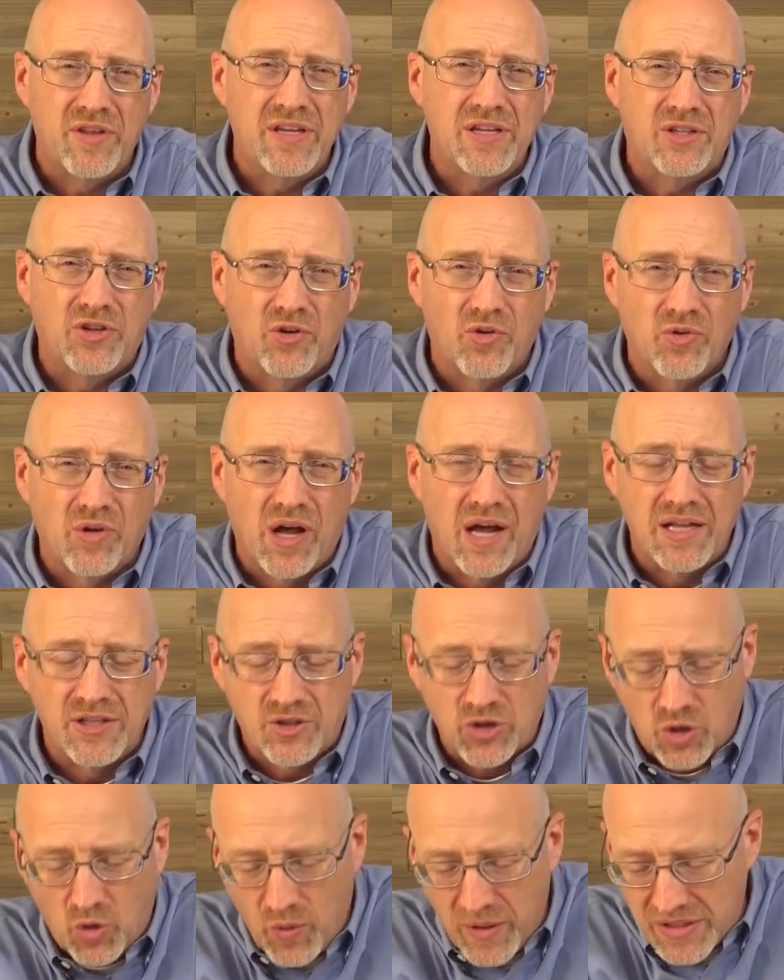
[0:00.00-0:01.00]
the eternal
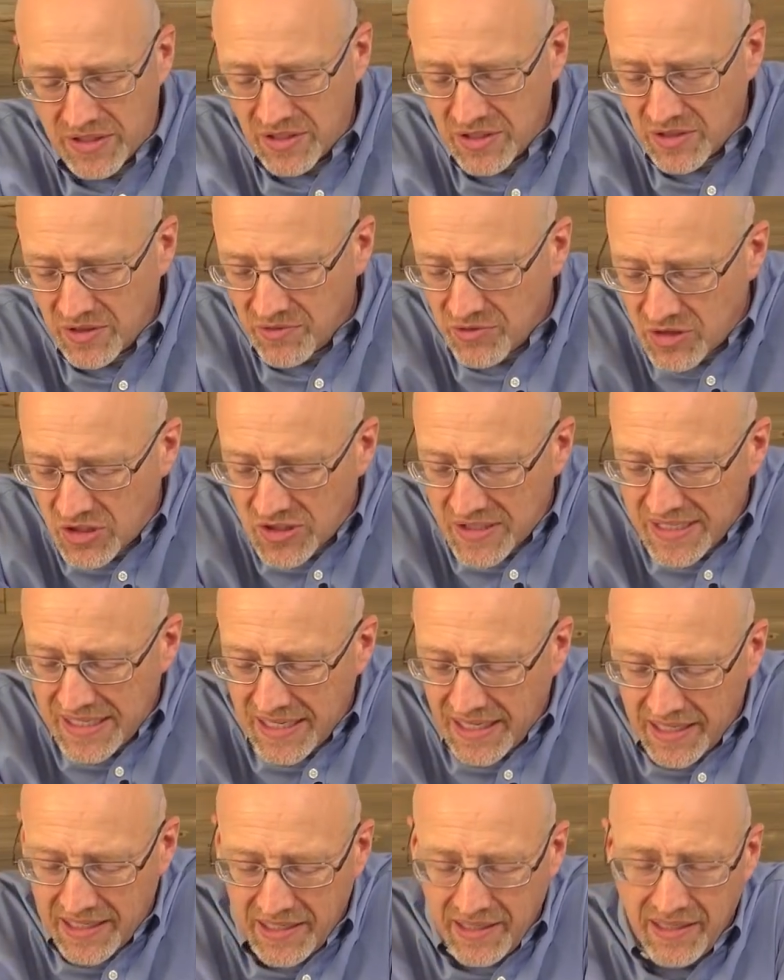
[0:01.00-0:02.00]
consequences of
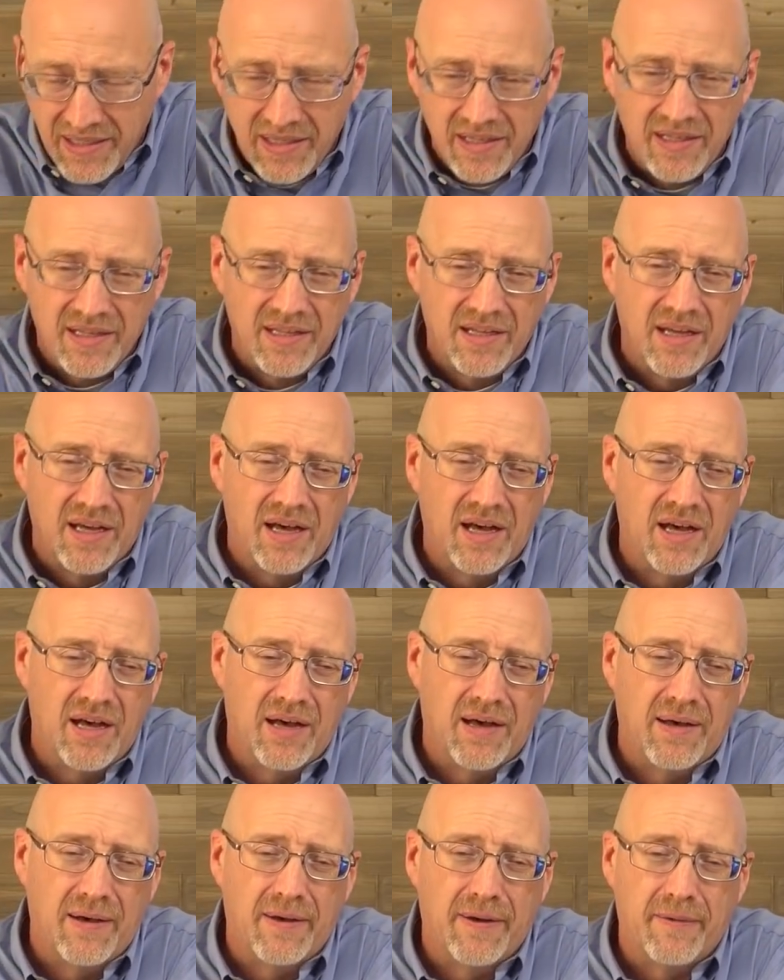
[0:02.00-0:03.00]
sin.
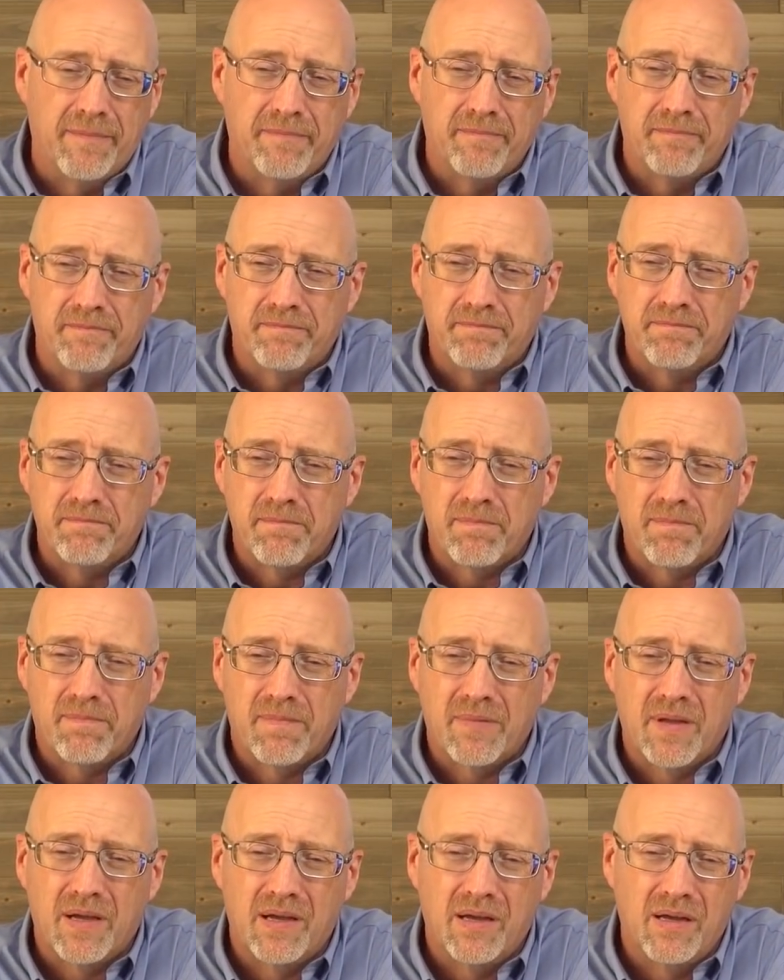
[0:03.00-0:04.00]
Um,
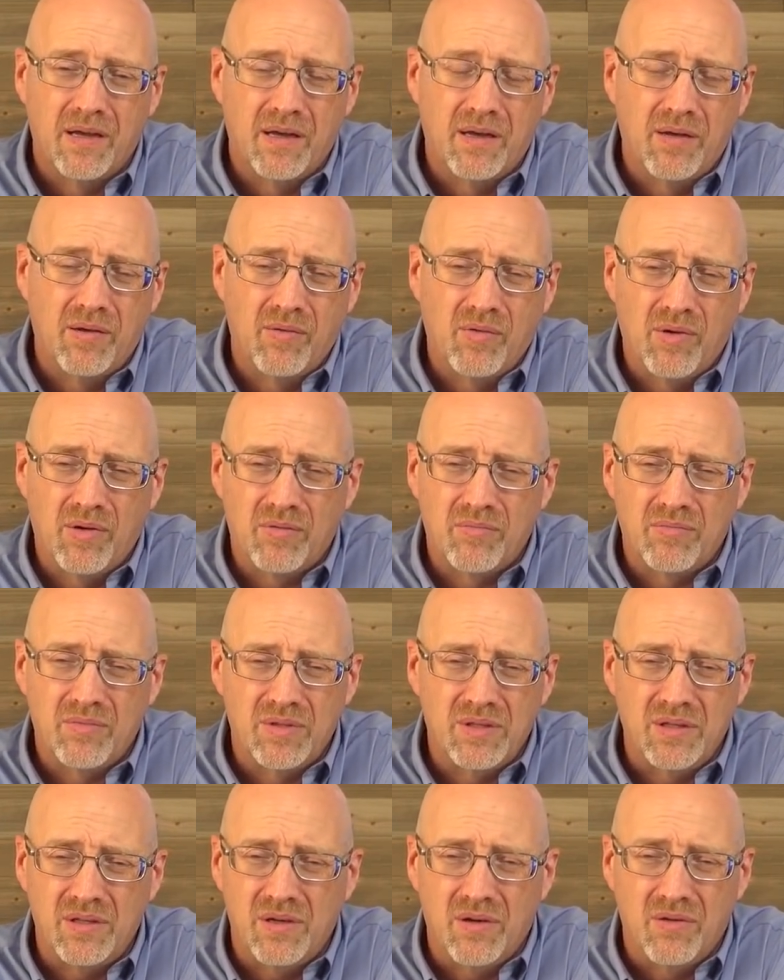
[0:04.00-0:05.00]

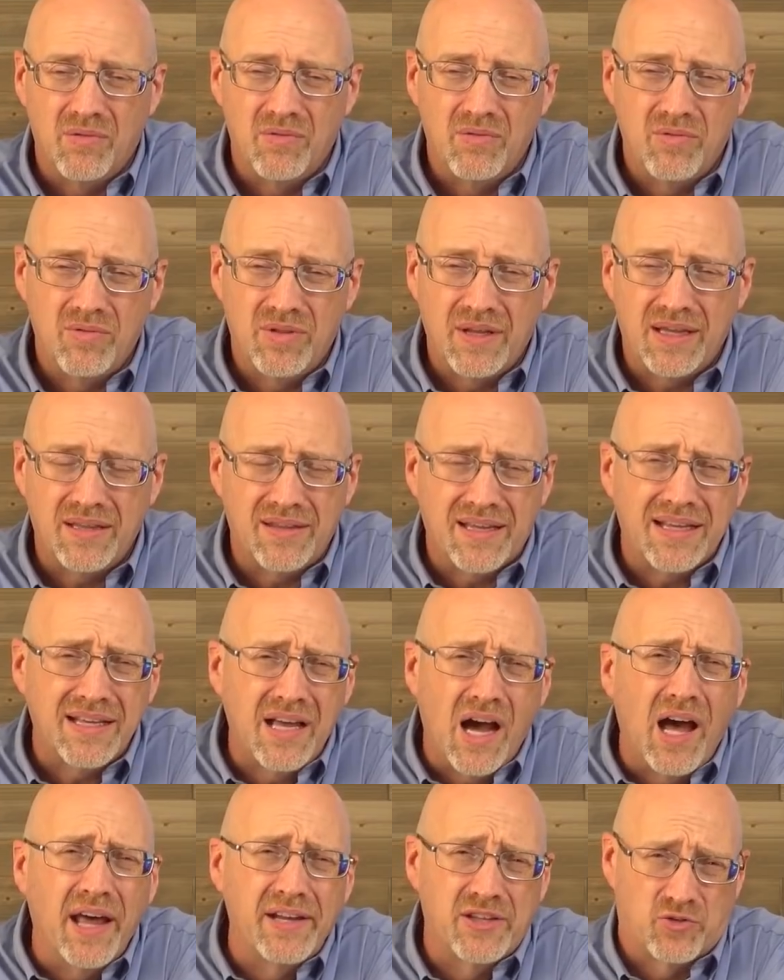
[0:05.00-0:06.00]
you know that, that
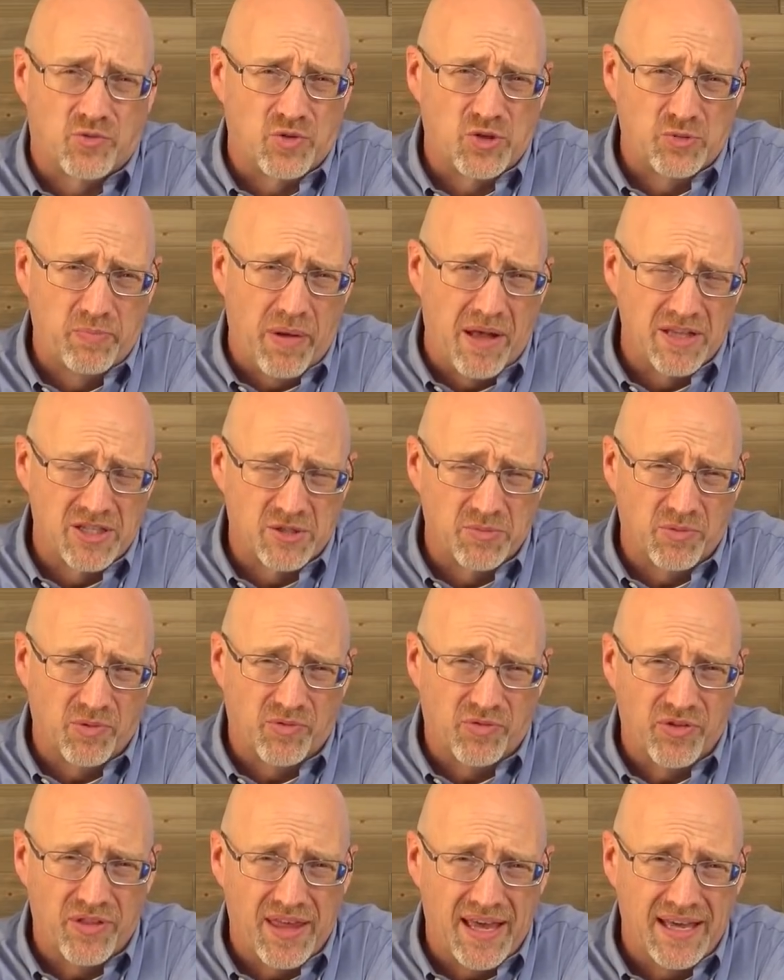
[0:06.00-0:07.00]
God is responsible
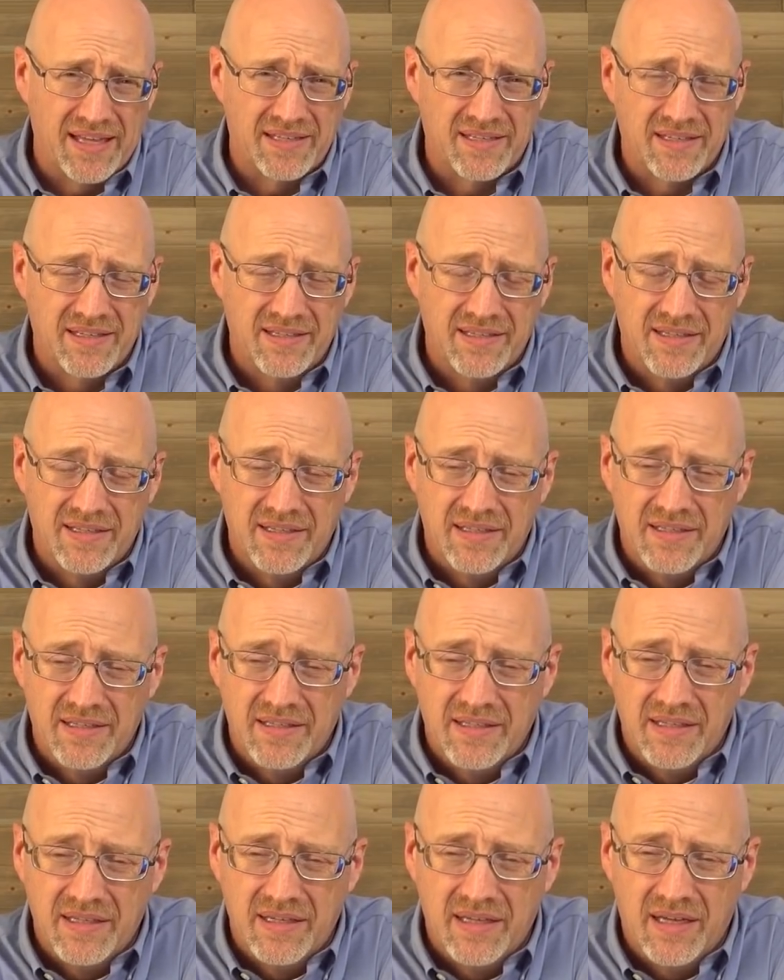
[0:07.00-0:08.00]
for that.
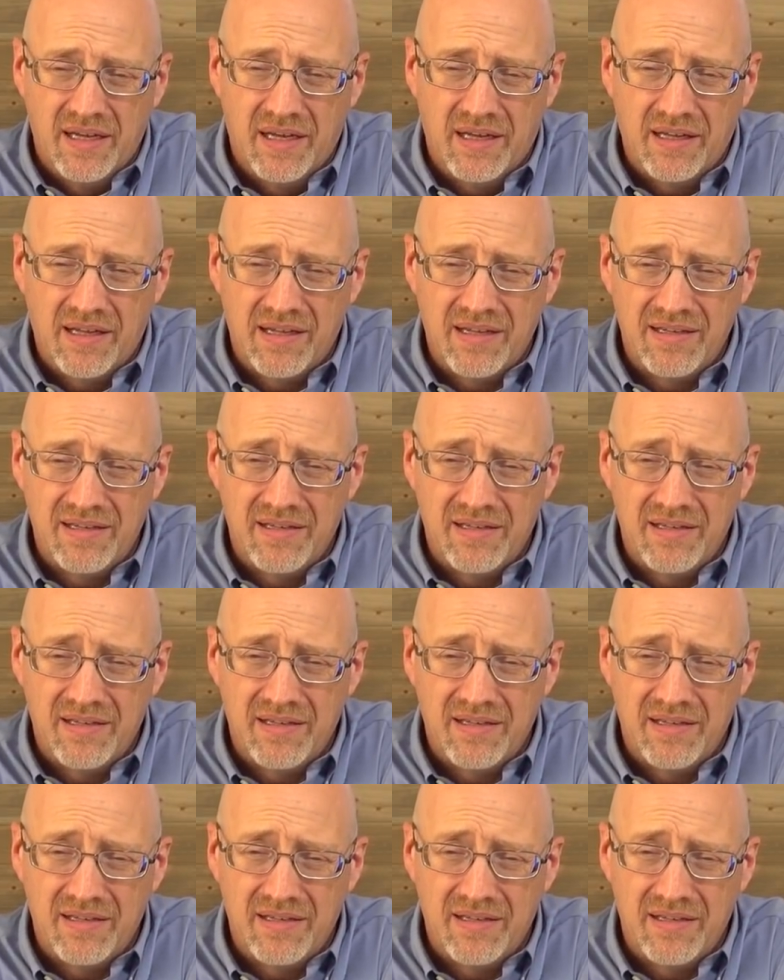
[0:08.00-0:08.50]
Uh,